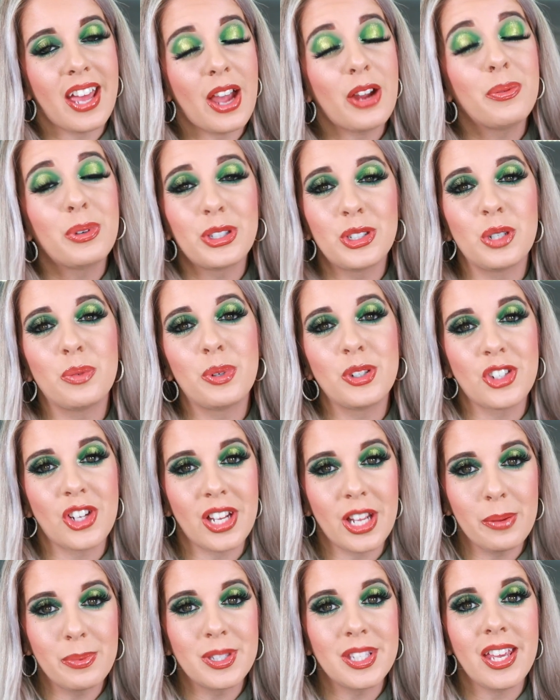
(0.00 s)
I really do
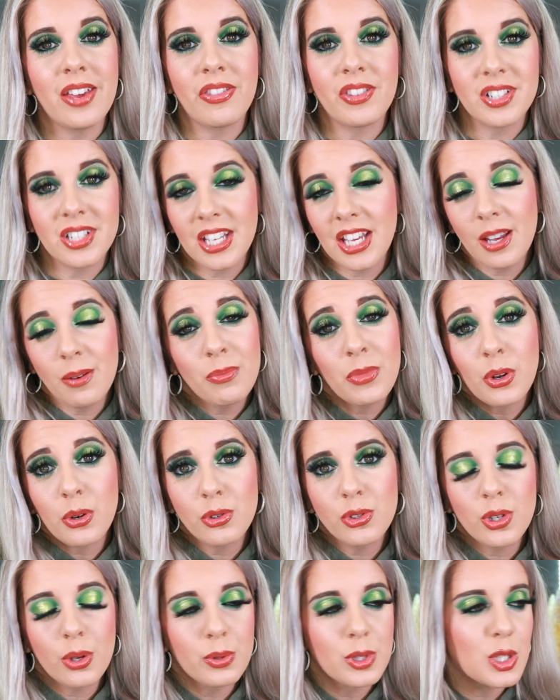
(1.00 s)
appreciate Ipsy and the team. They're
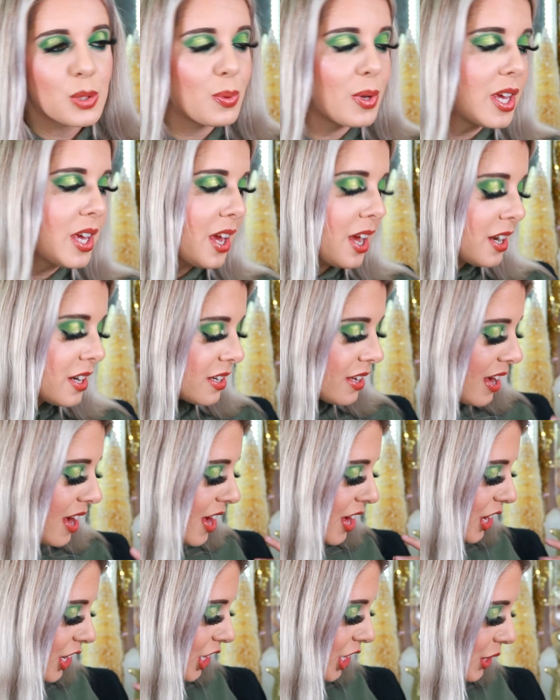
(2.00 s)
so sweet. And,
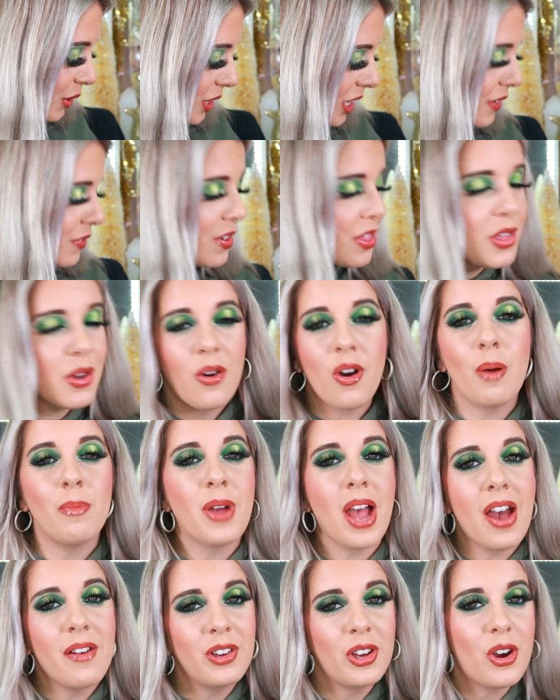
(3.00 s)
you know, even though I'm
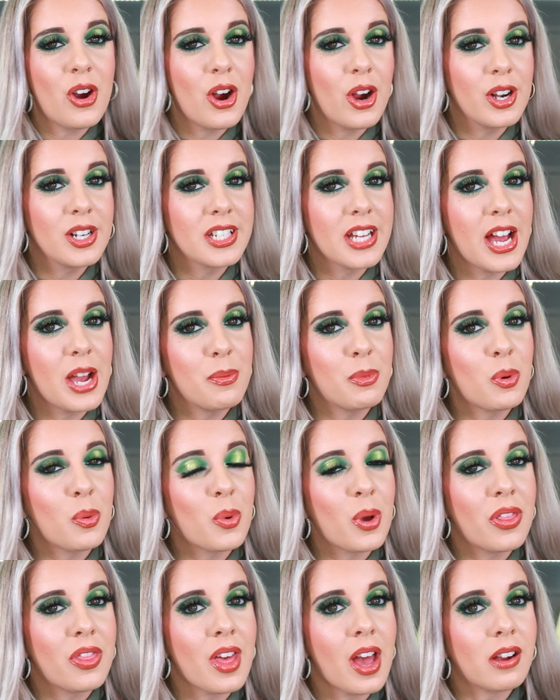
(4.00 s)
having a hard time
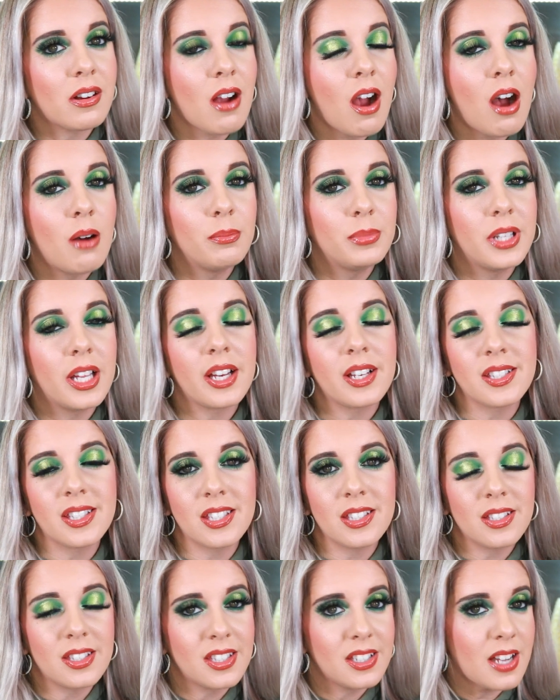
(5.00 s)
with that
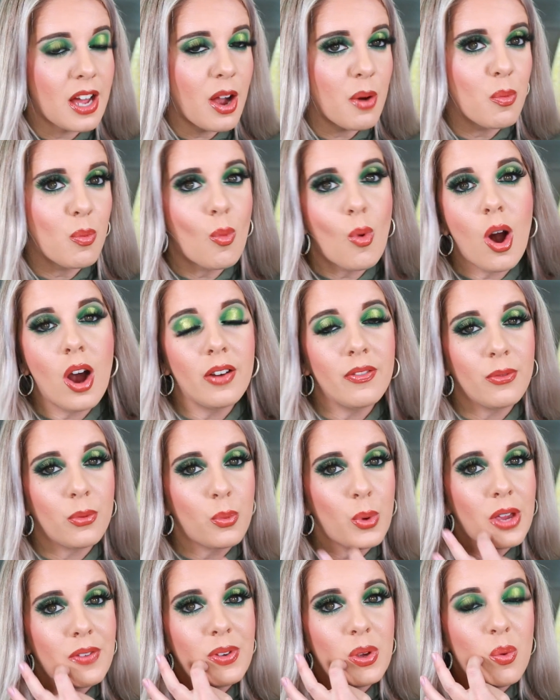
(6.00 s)
complex
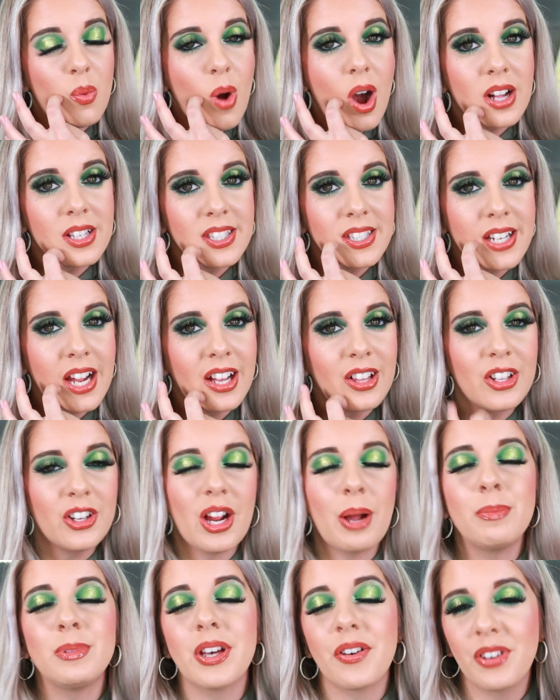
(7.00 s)
wavy wand
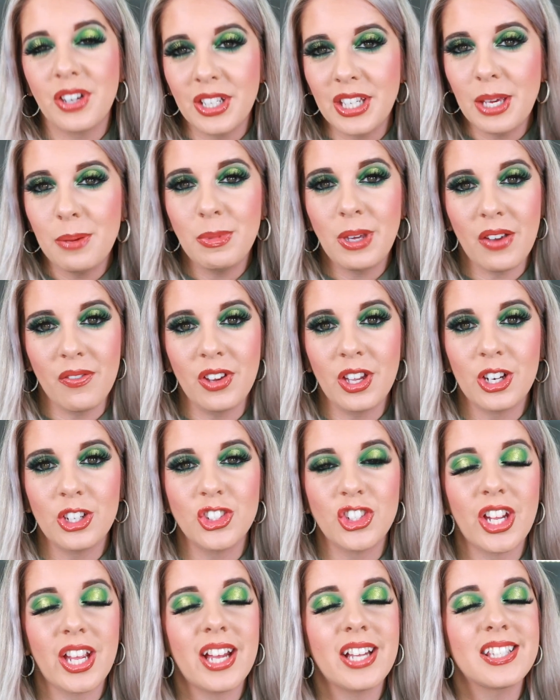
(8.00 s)
styler, I'm definitely gonna keep giving it a
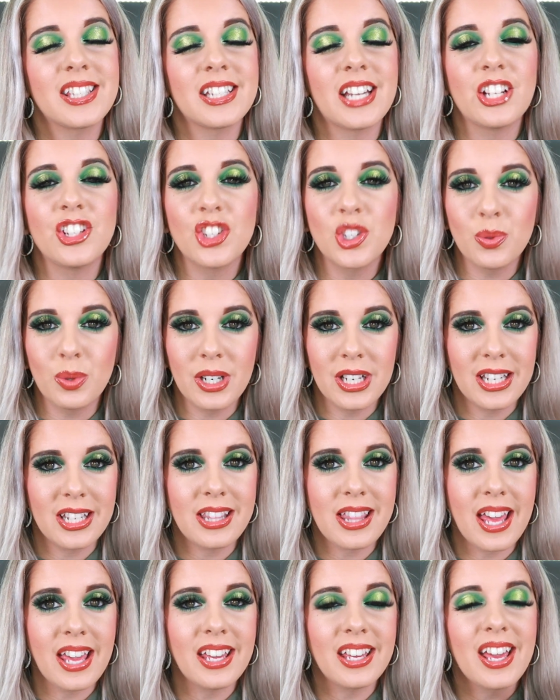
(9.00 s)
chance. And I just wanted to
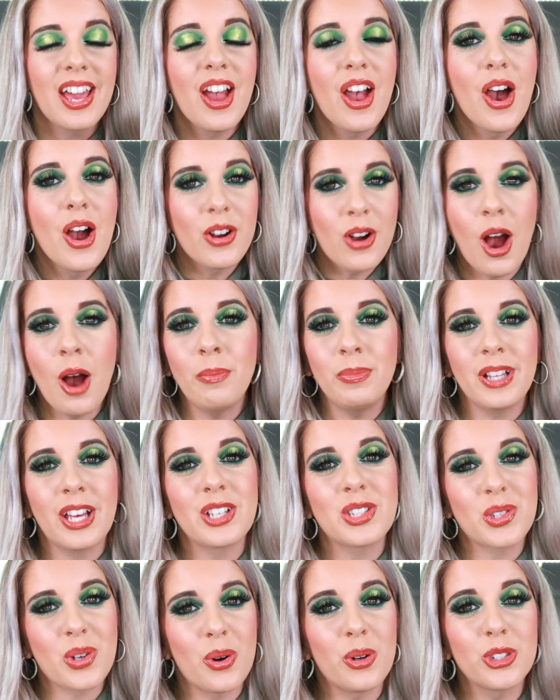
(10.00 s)
thank
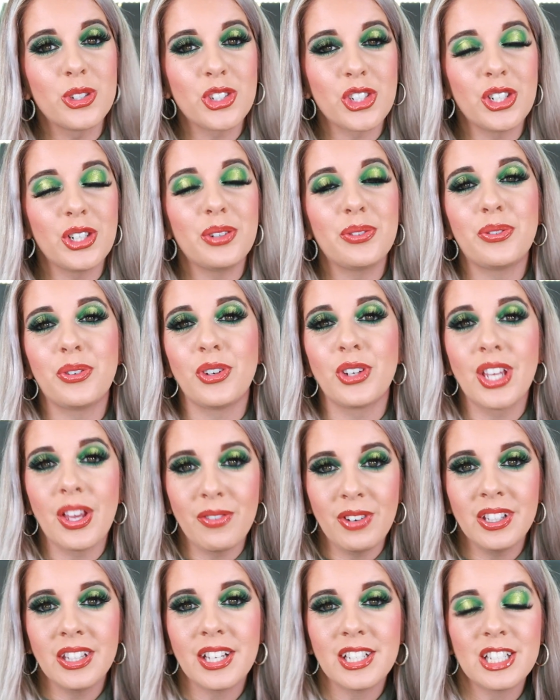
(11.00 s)
Complex Culture for
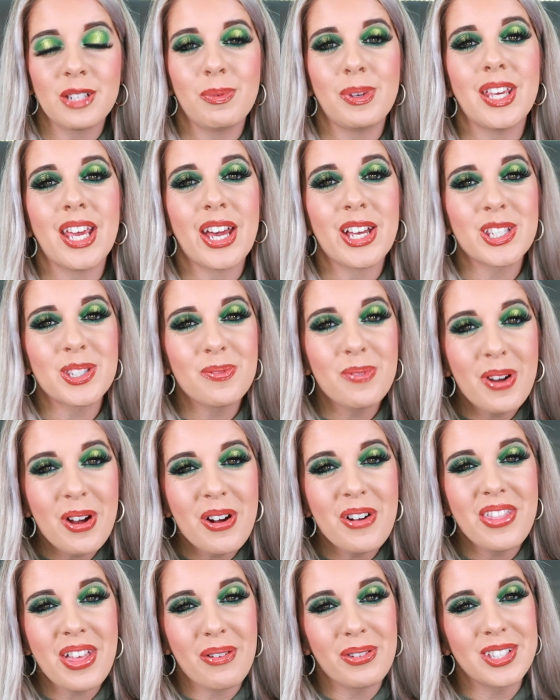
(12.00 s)
gifting that to me as
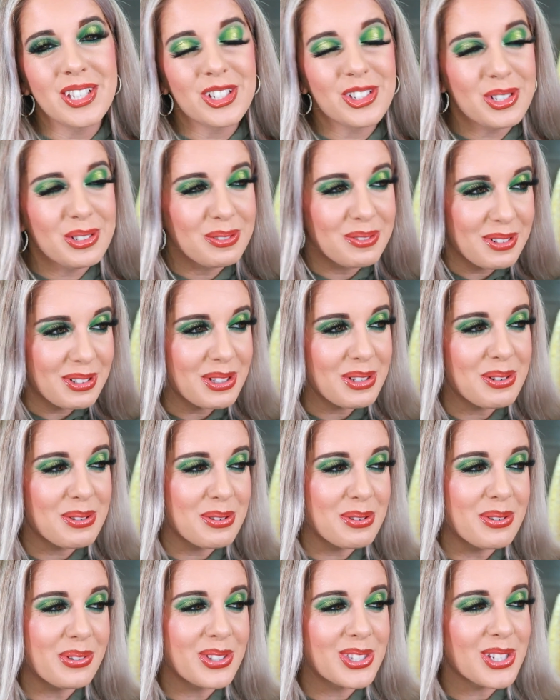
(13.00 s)
well. That was actually really
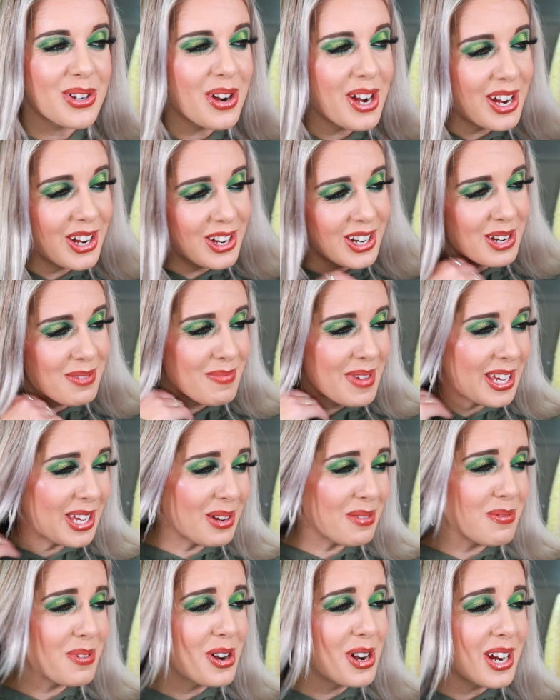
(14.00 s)
cool. Sorry I couldn't make
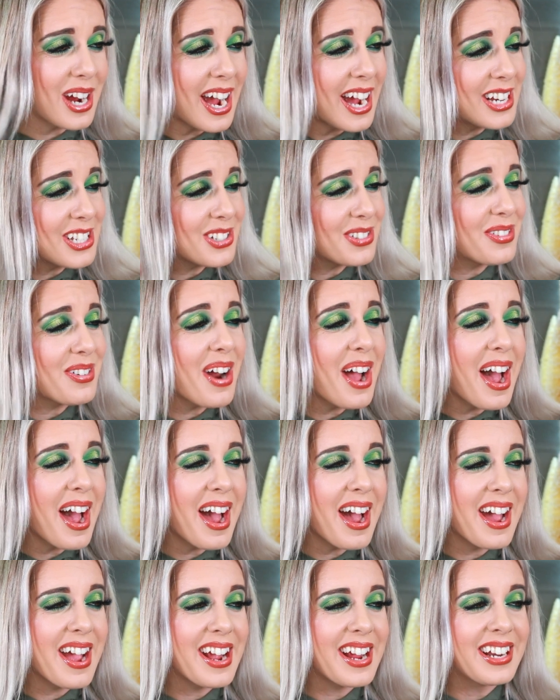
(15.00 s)
it work. I
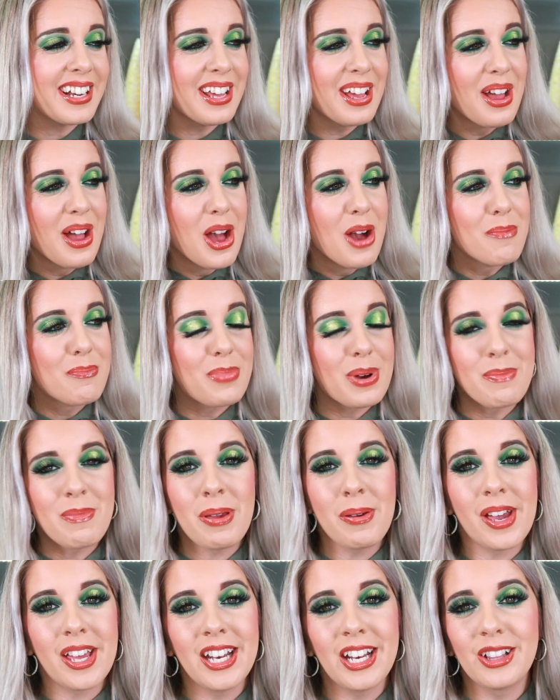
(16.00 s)
tried, but
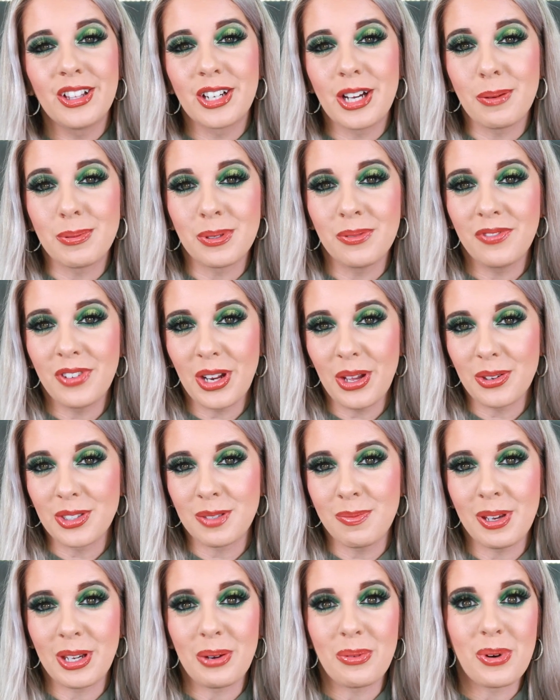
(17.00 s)
maybe I need to look up some videos
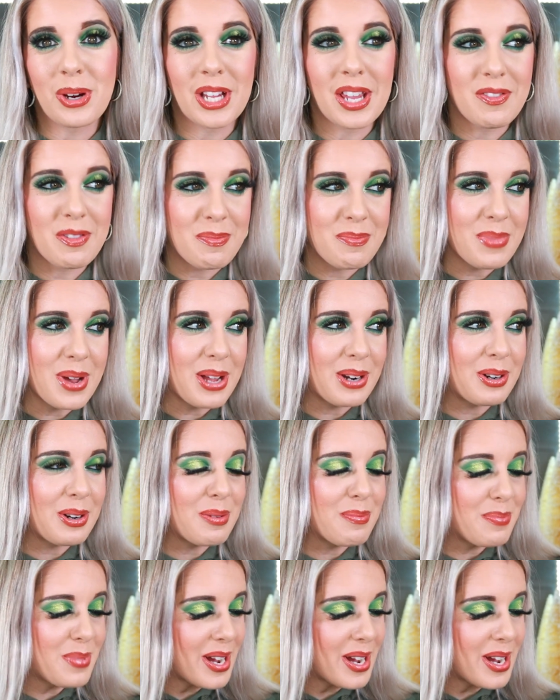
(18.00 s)
to make it work even better.